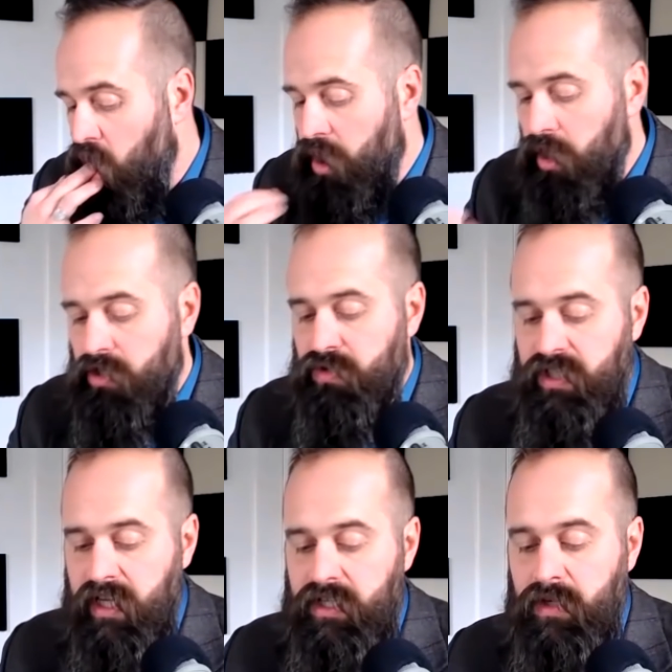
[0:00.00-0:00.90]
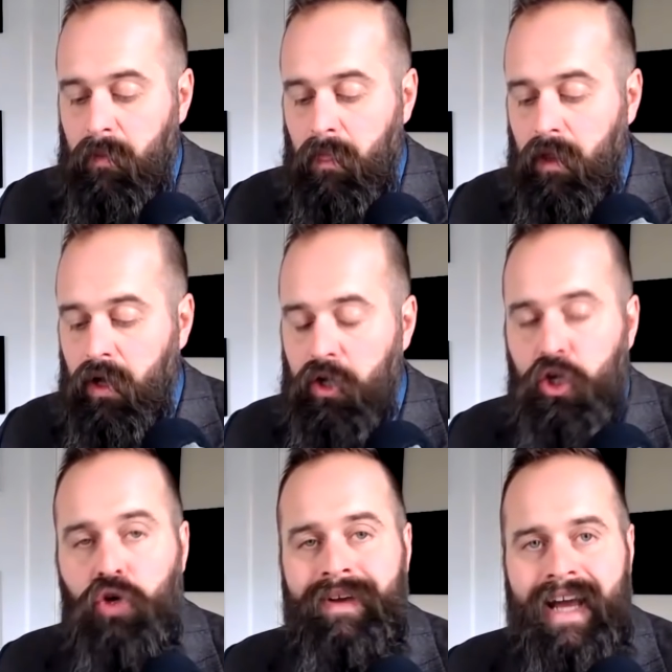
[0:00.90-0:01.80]
He also says,
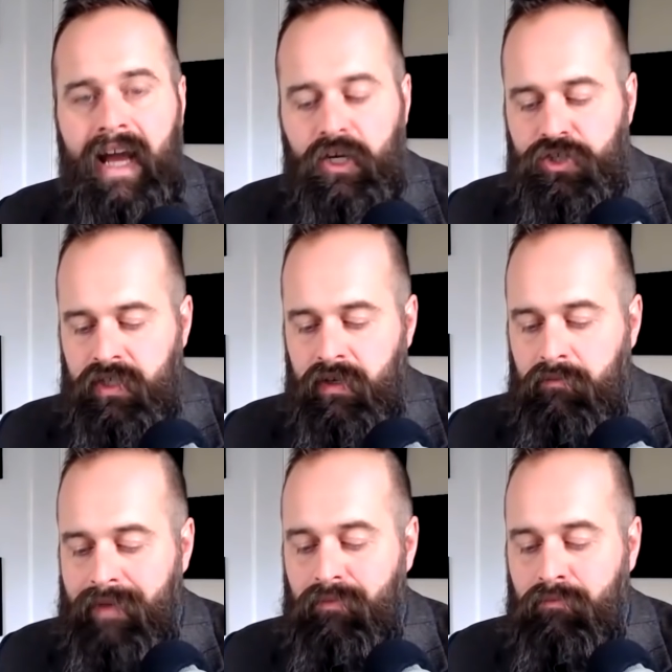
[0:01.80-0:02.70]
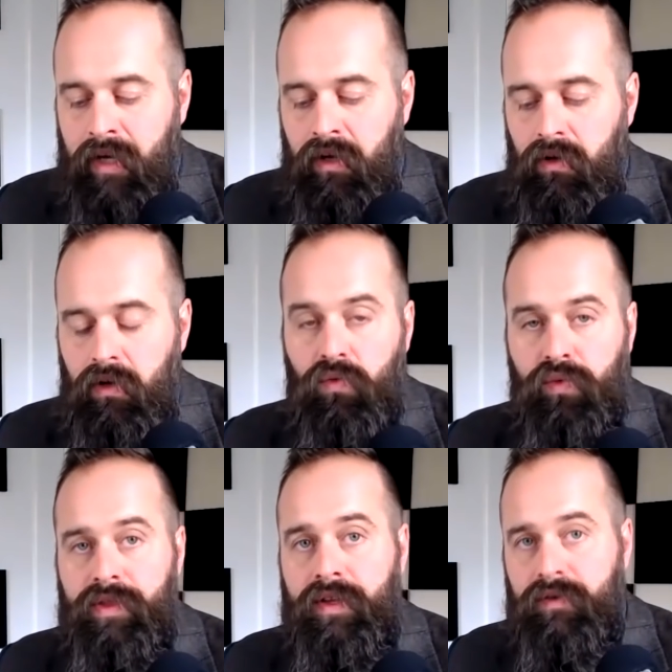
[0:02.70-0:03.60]
human action may mingle
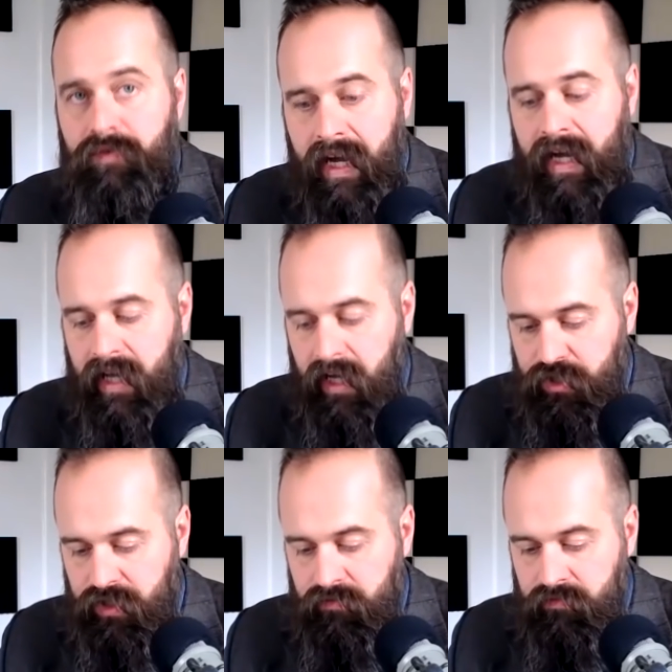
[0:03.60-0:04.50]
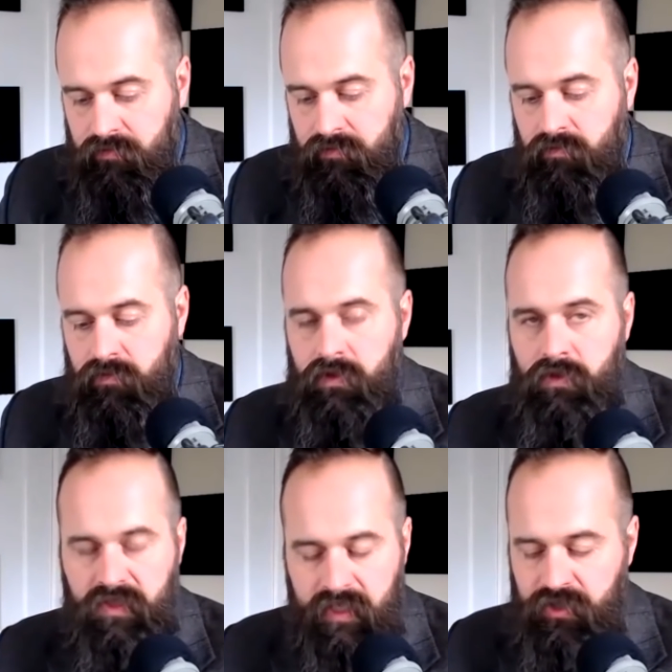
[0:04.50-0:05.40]
with the divine action.
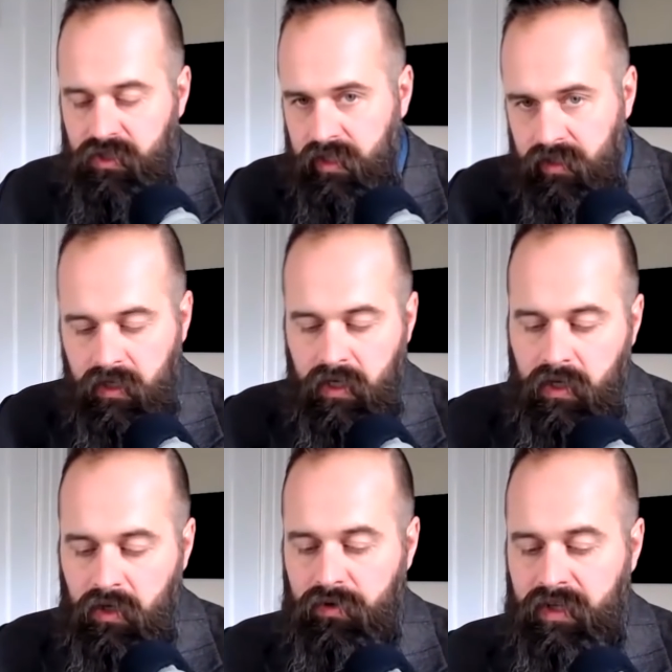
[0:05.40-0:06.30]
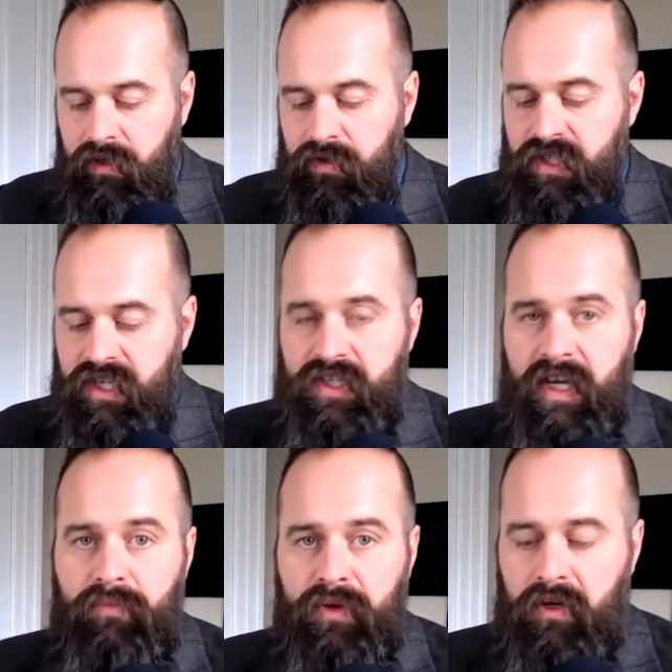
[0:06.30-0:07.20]
So essentially, he uses an
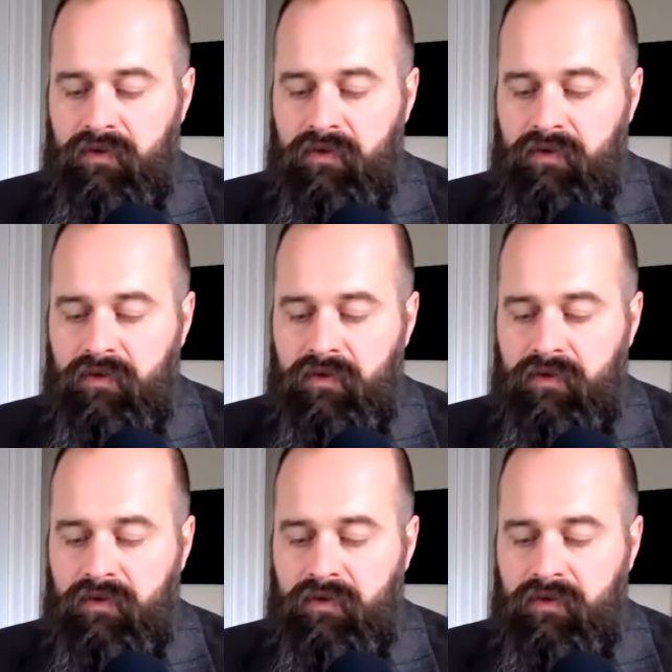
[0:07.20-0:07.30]
example here